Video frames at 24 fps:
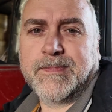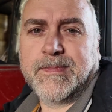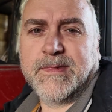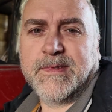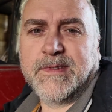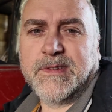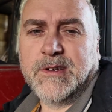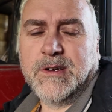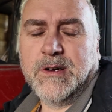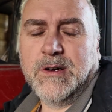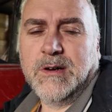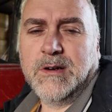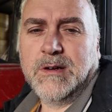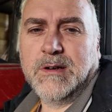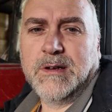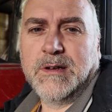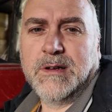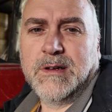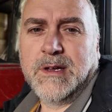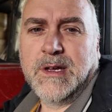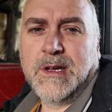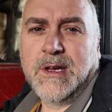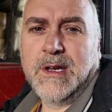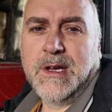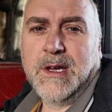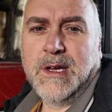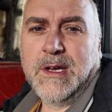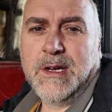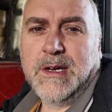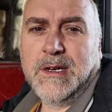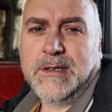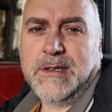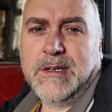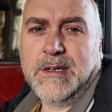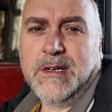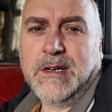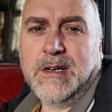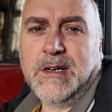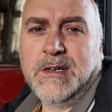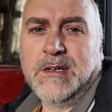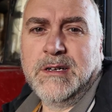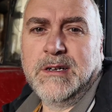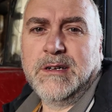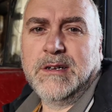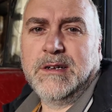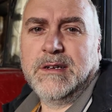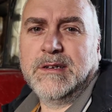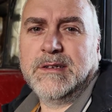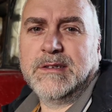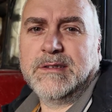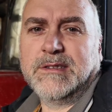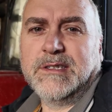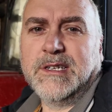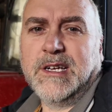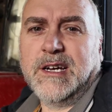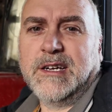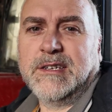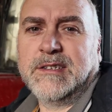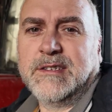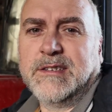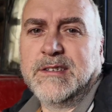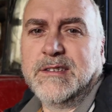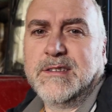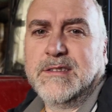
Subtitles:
So don't know. It's not